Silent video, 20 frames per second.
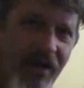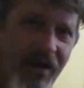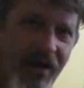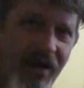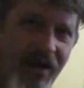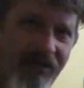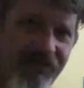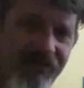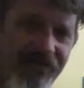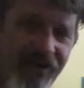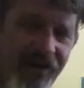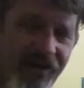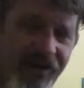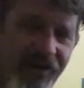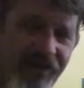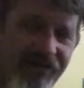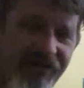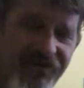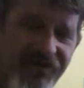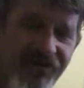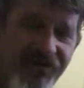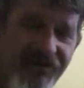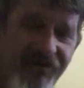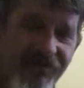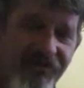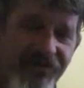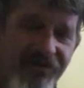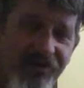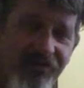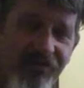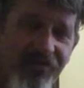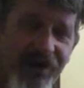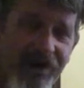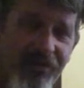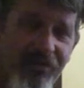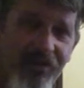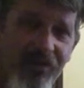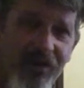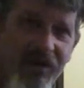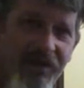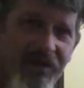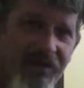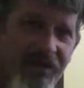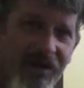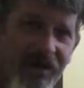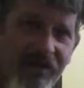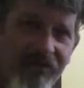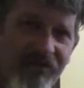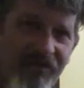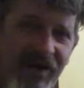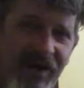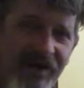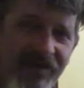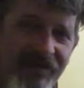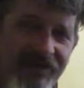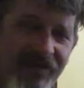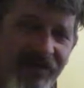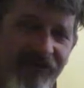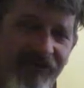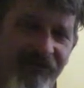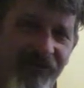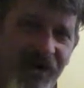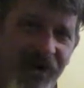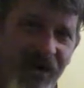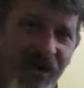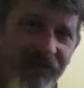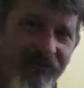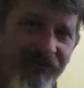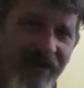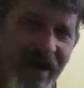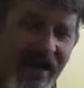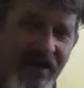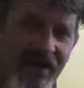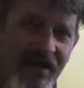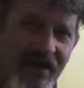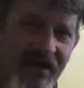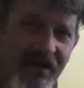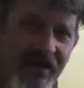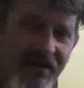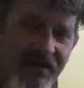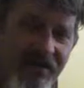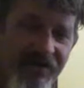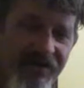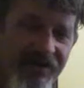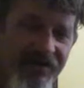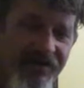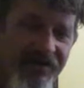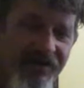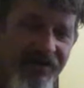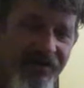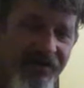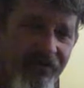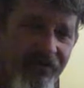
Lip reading: I've sold off systems to people that have lasted 5-8 years